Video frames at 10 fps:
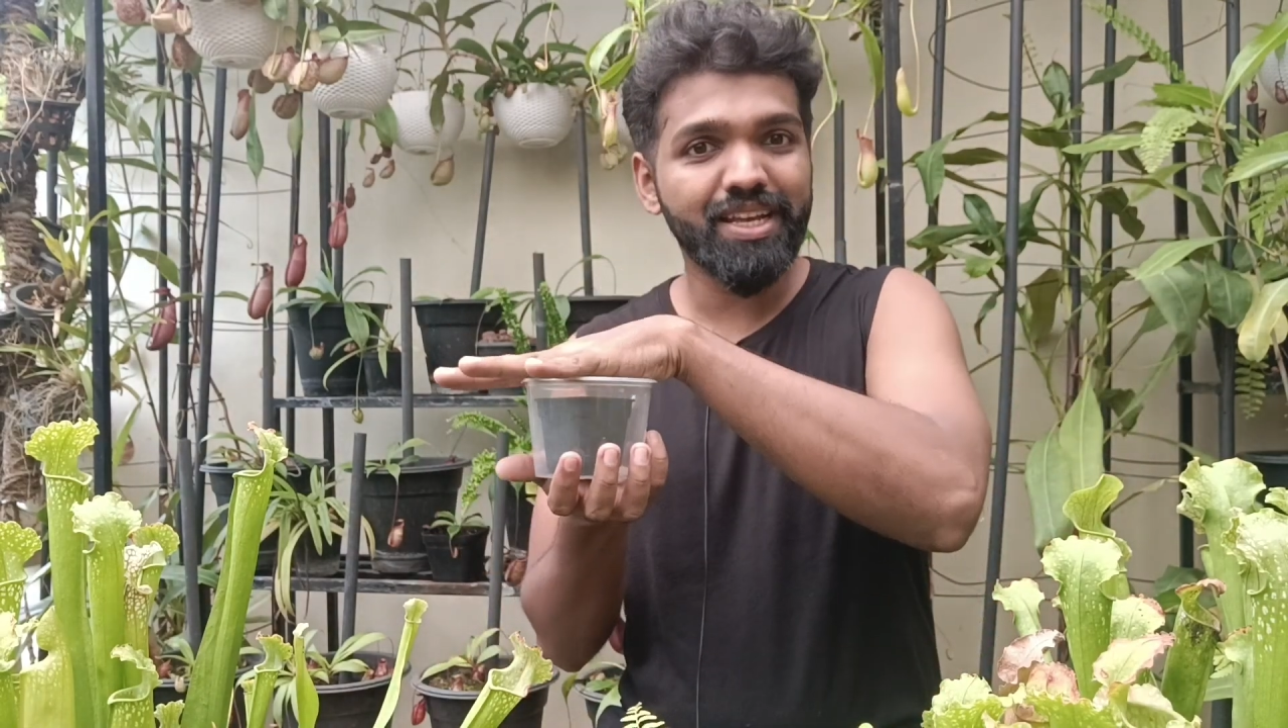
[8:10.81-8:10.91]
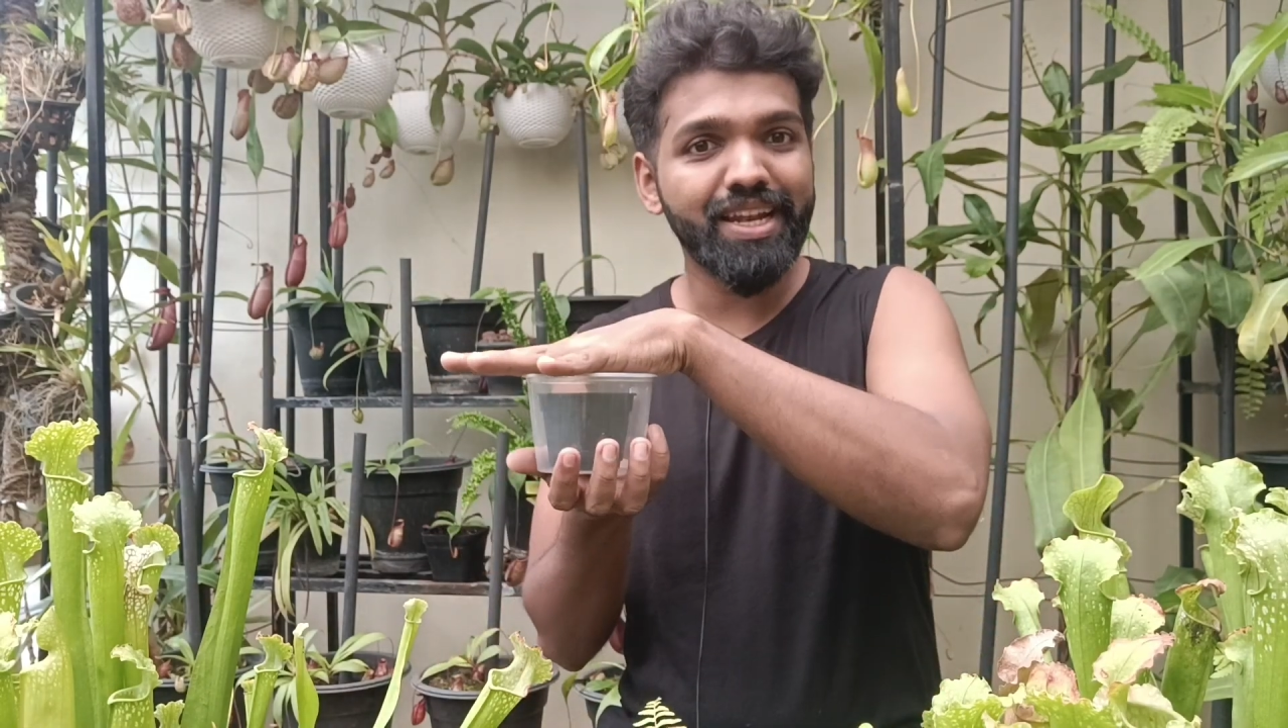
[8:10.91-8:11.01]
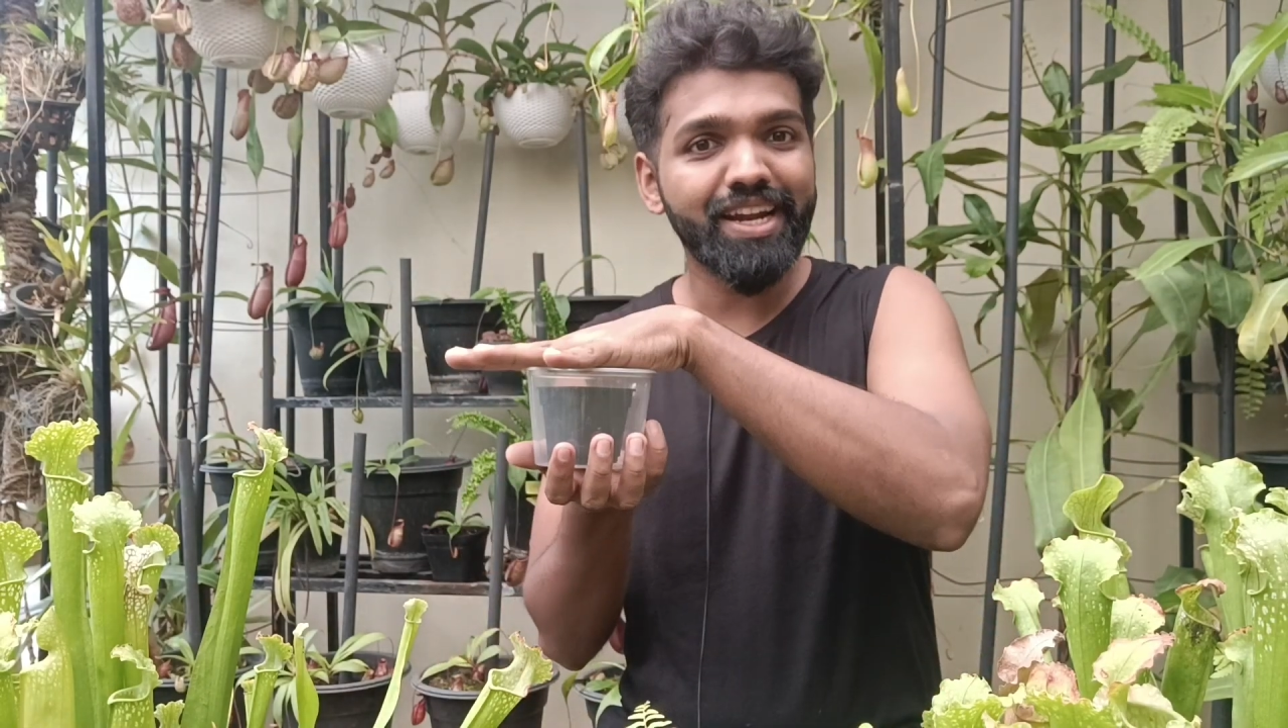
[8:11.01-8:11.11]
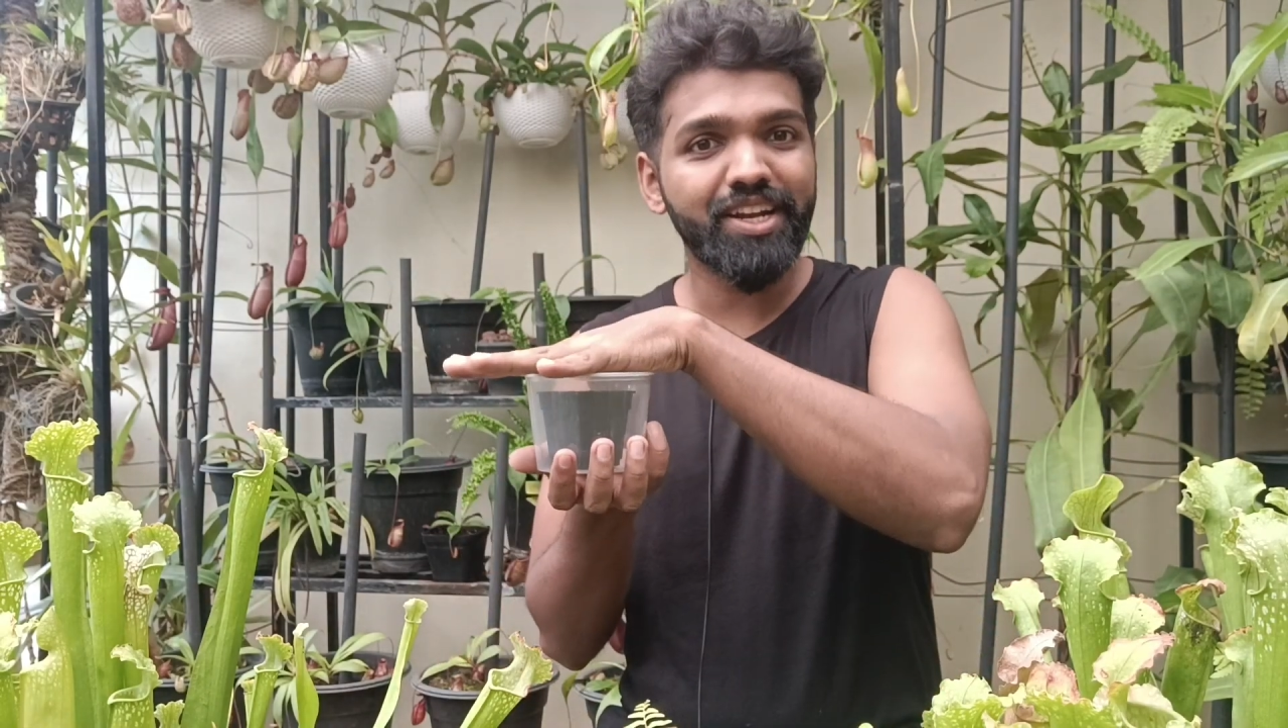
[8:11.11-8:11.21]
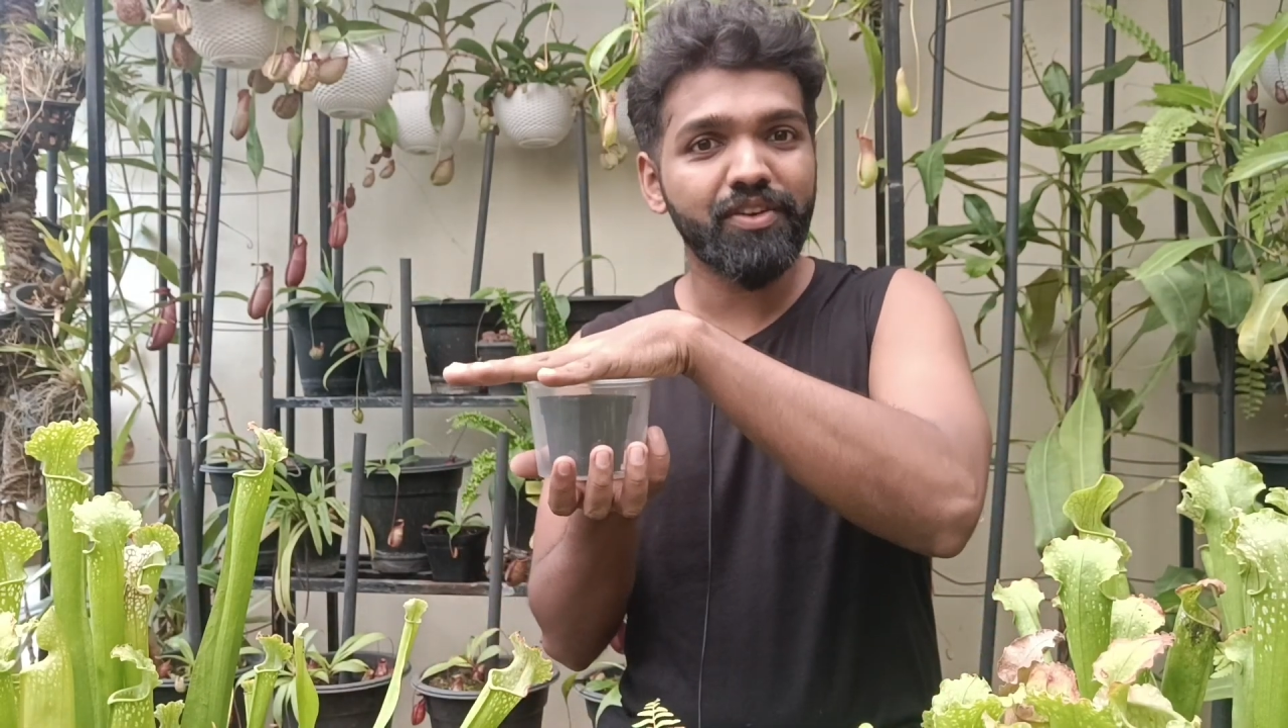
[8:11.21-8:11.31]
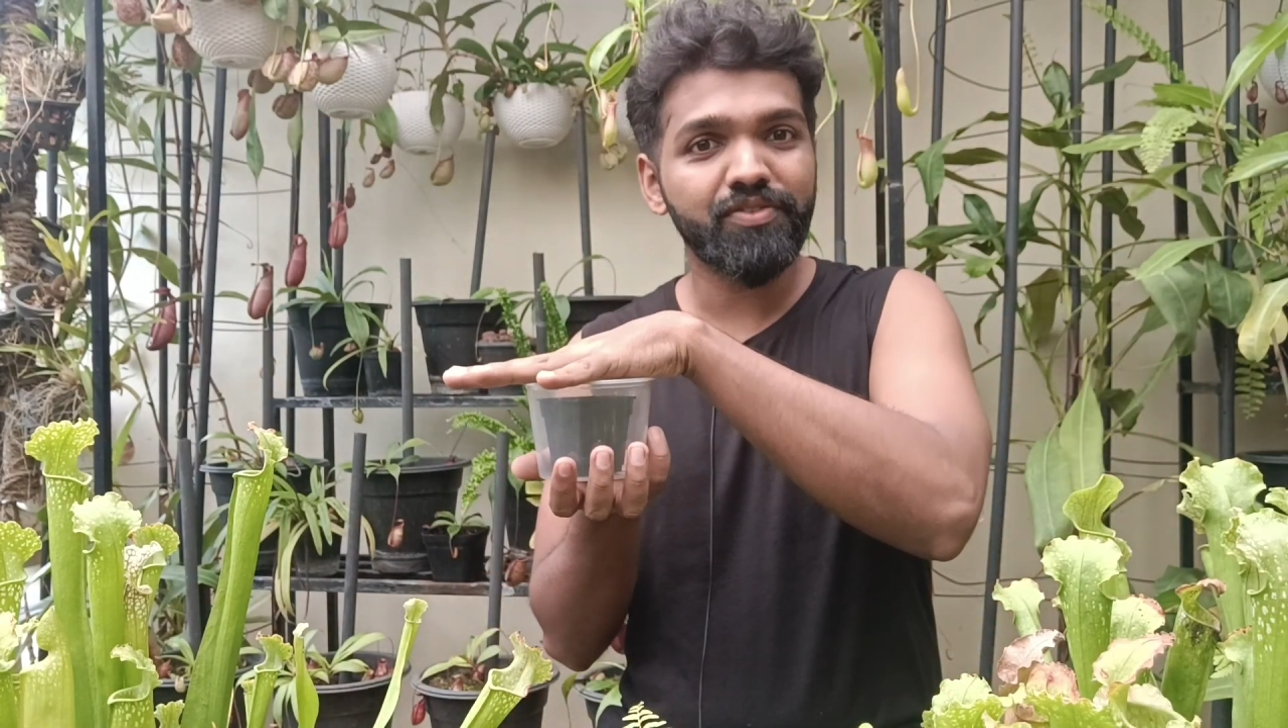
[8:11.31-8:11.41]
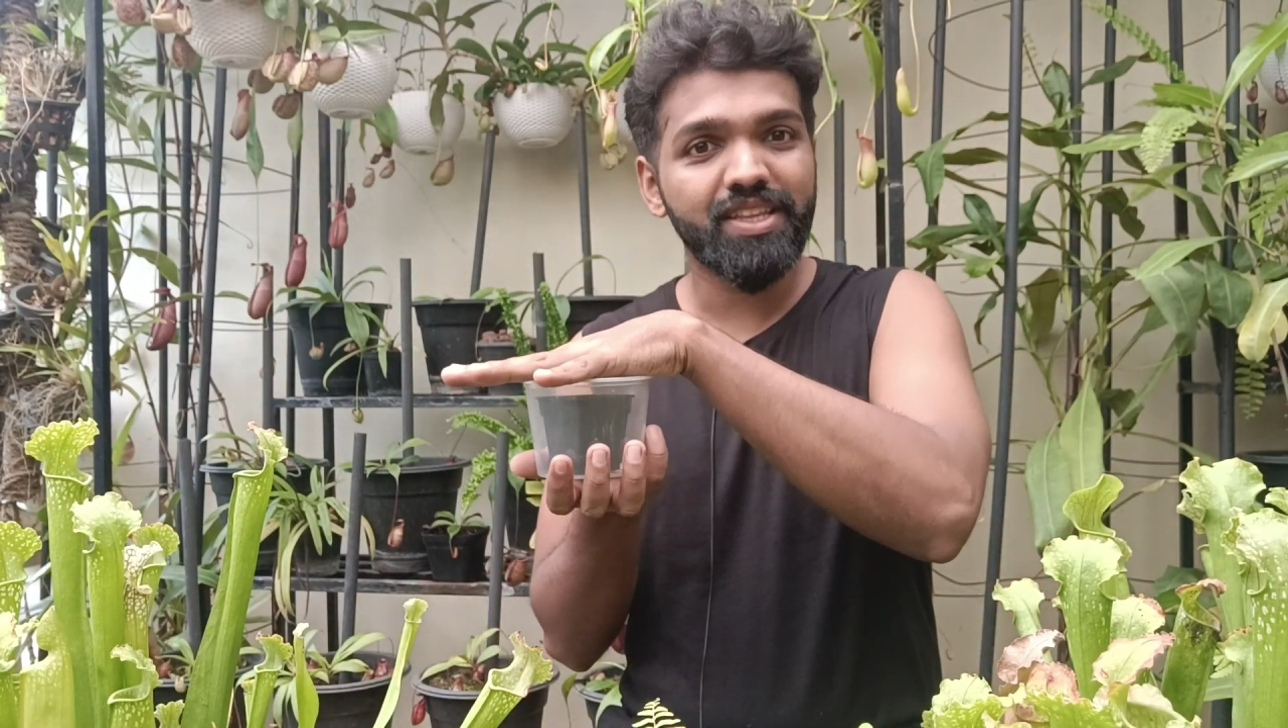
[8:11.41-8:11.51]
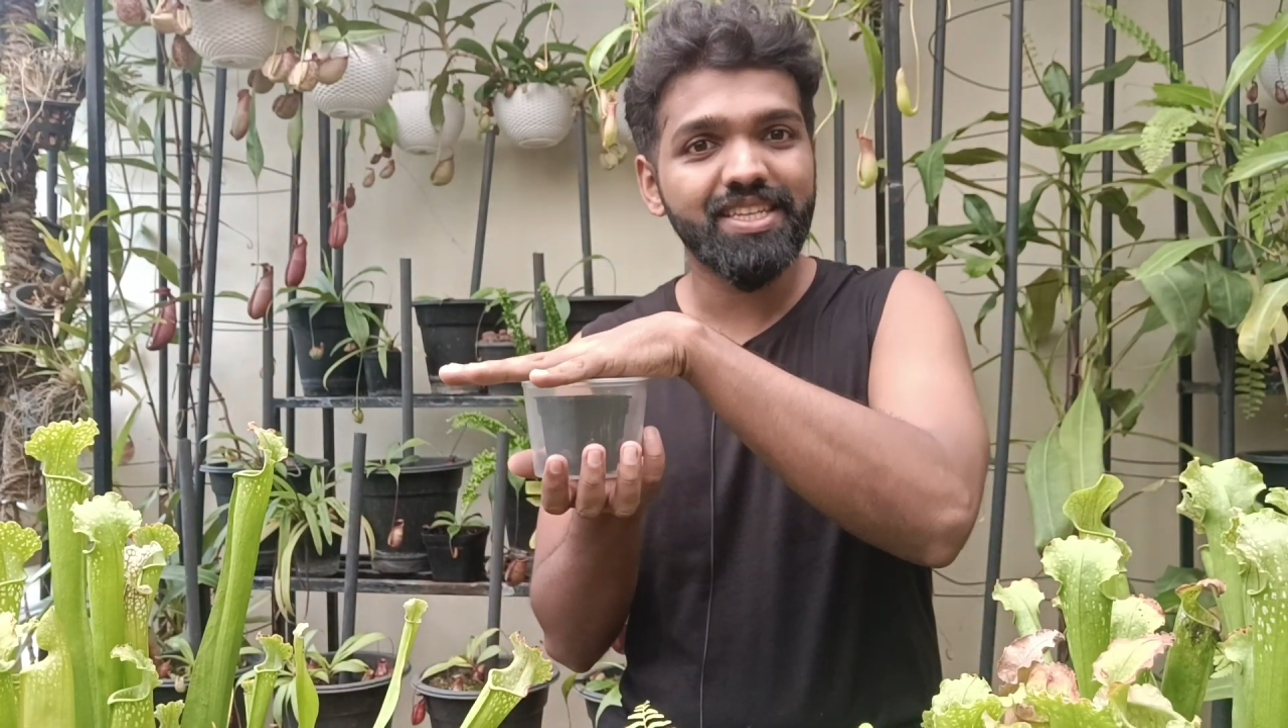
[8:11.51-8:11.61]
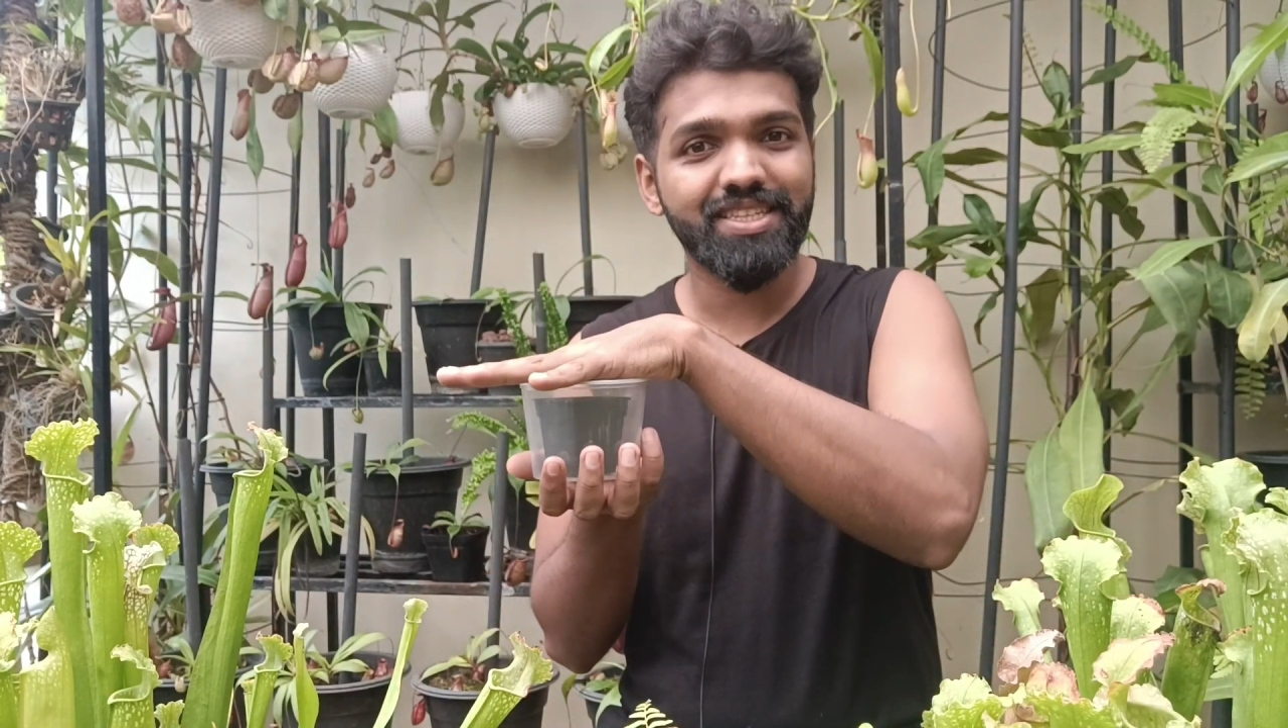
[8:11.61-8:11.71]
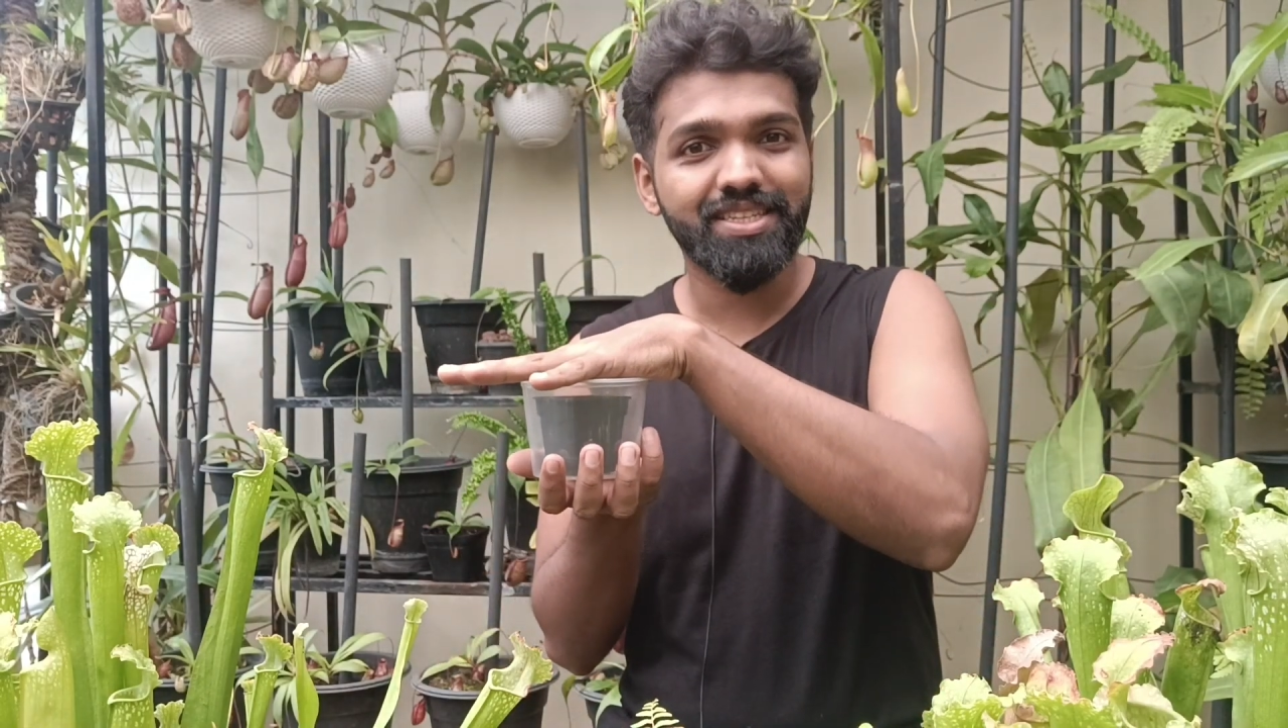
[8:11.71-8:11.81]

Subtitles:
lid of this